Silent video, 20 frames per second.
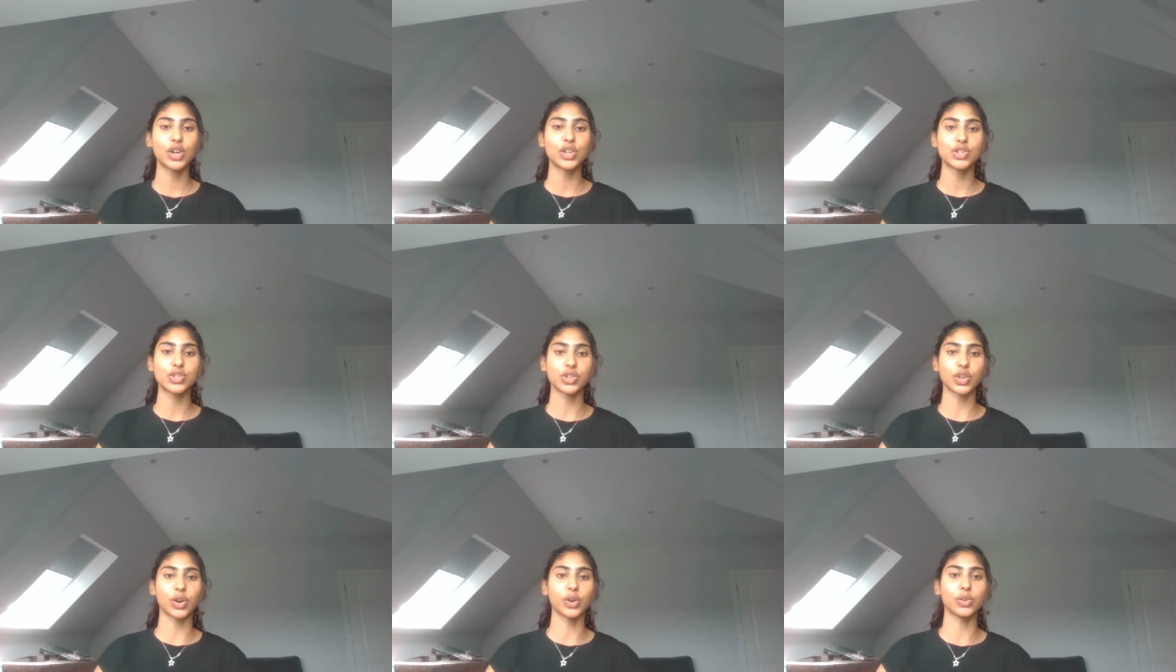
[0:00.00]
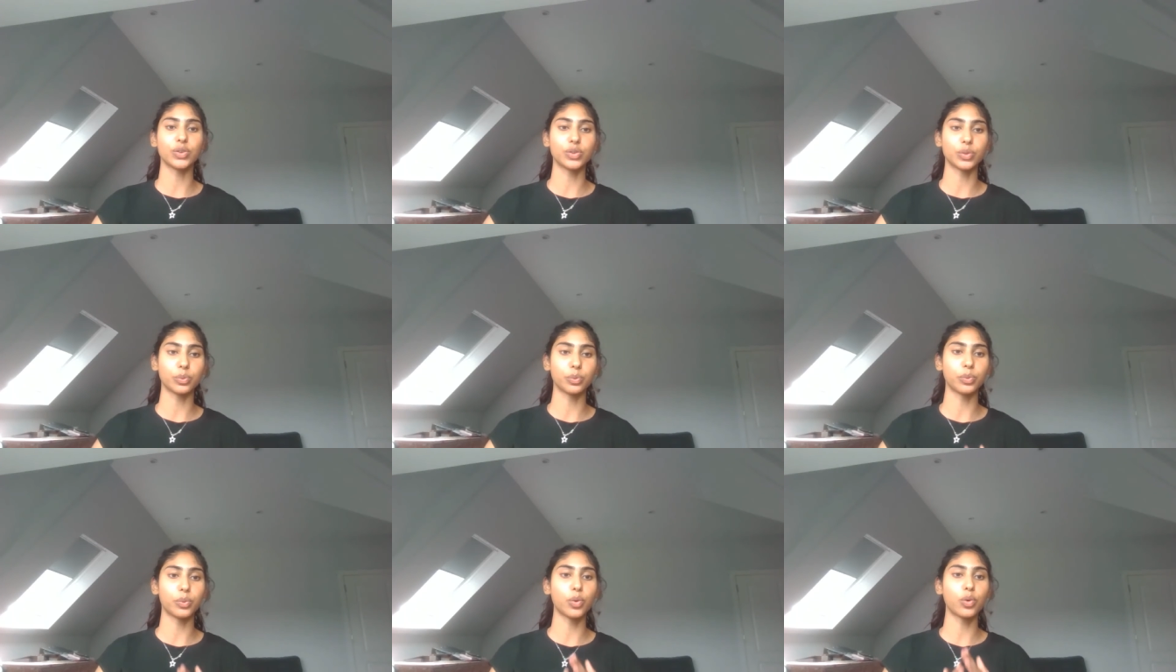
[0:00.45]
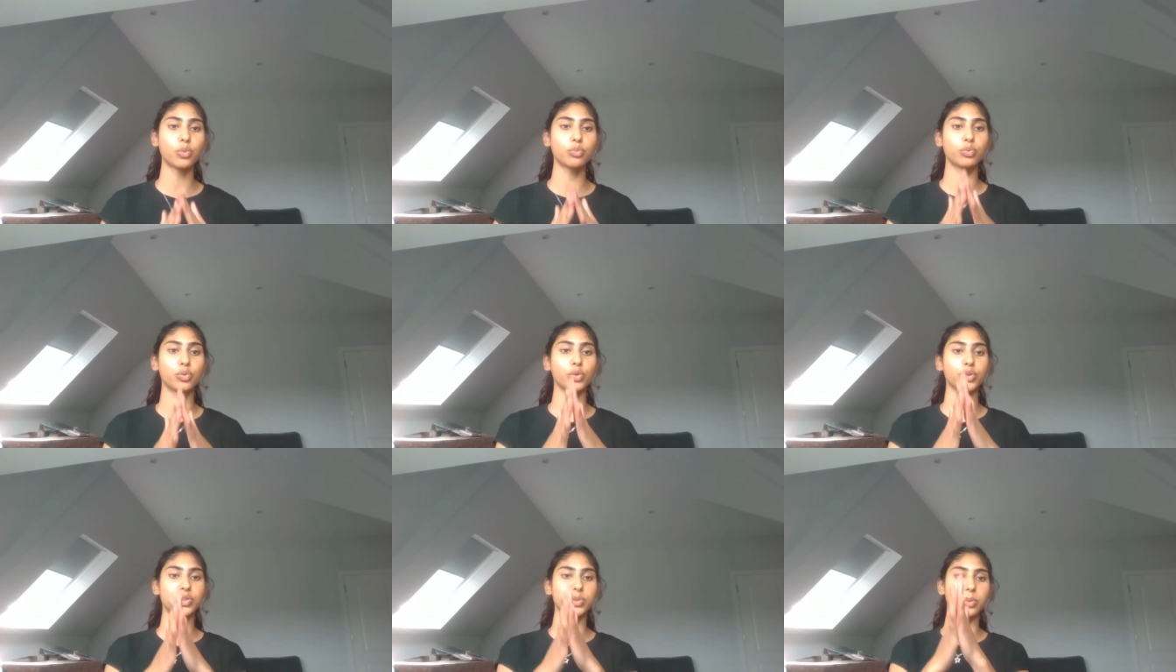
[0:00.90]
So the
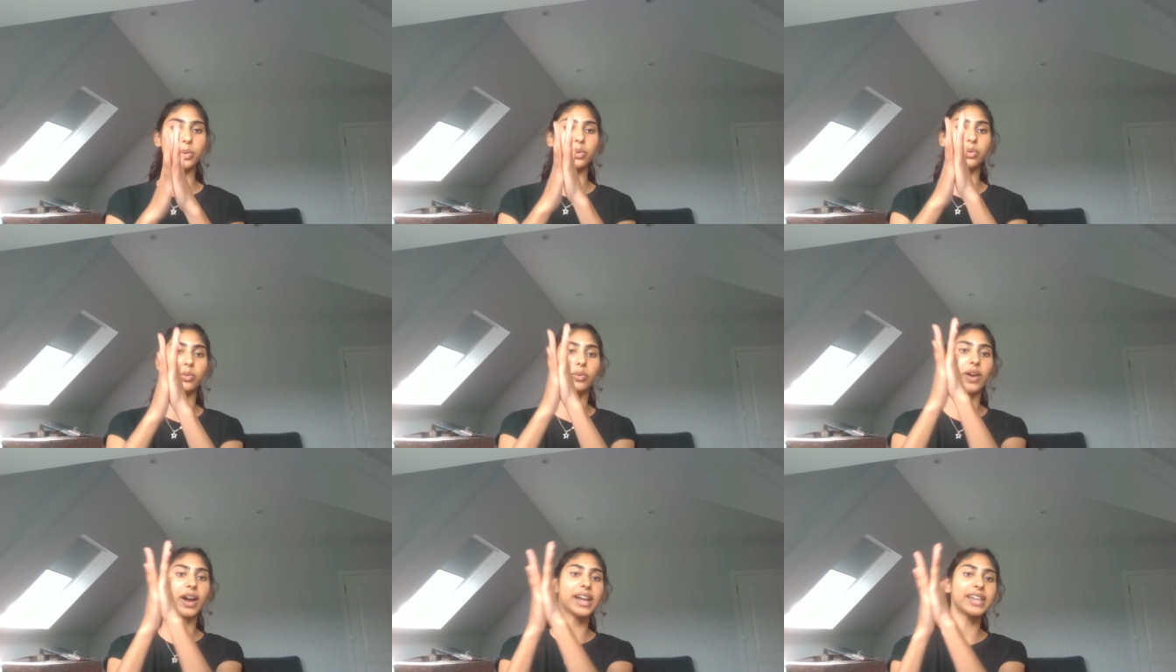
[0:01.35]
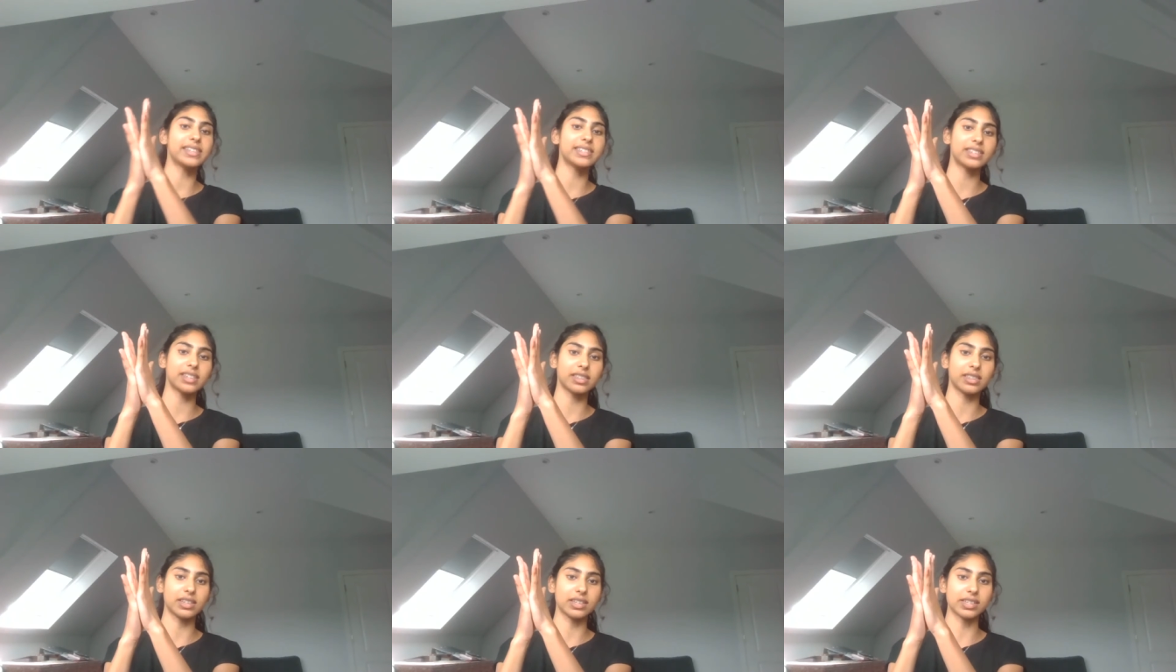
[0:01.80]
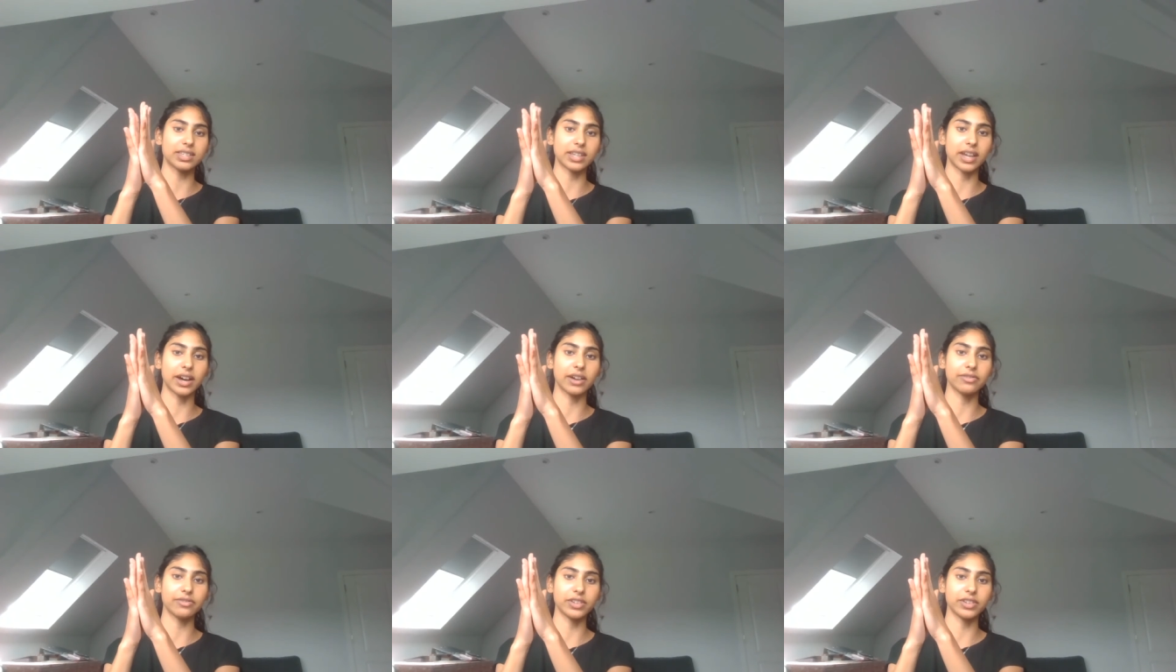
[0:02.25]
warm water will rise to the
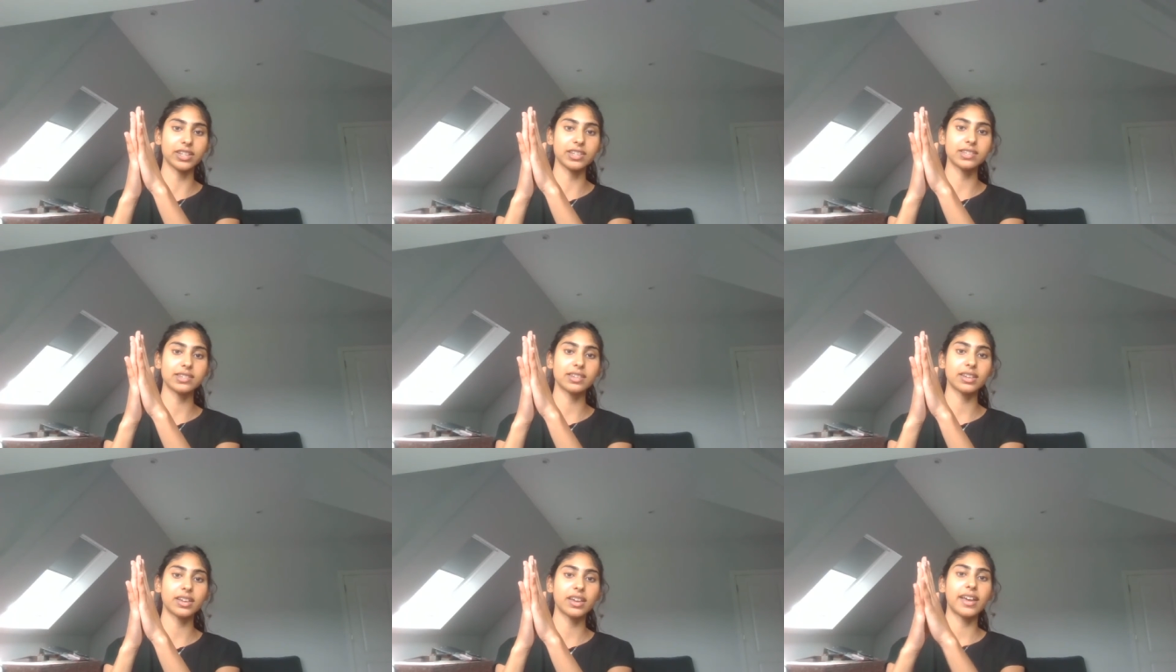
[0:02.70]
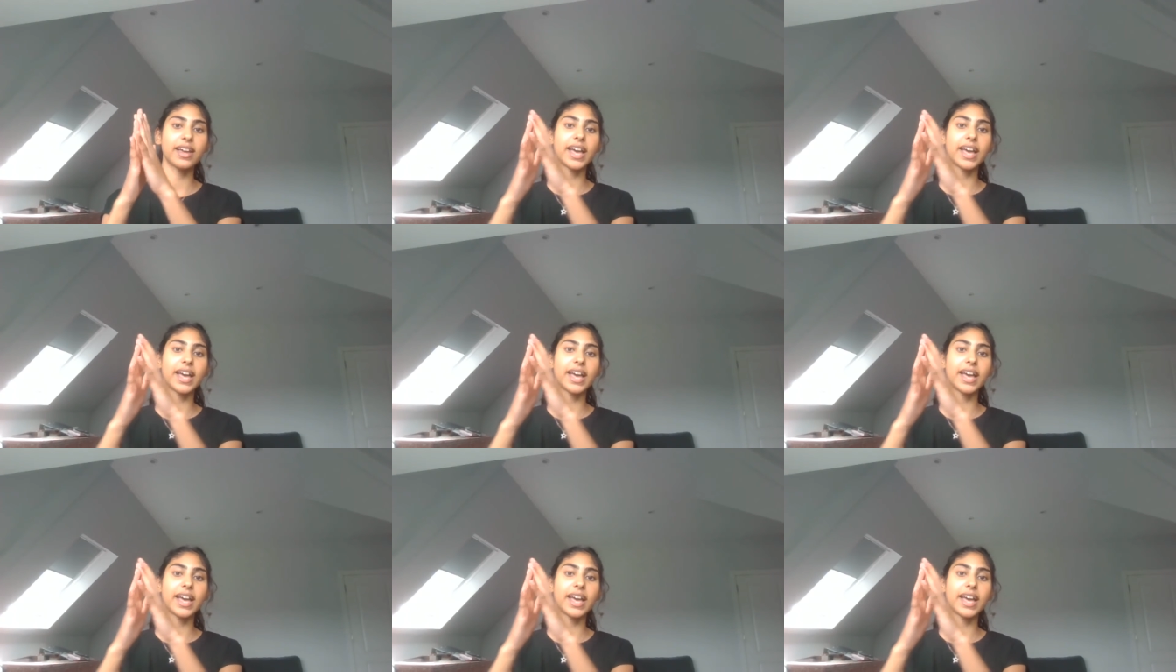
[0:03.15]
surface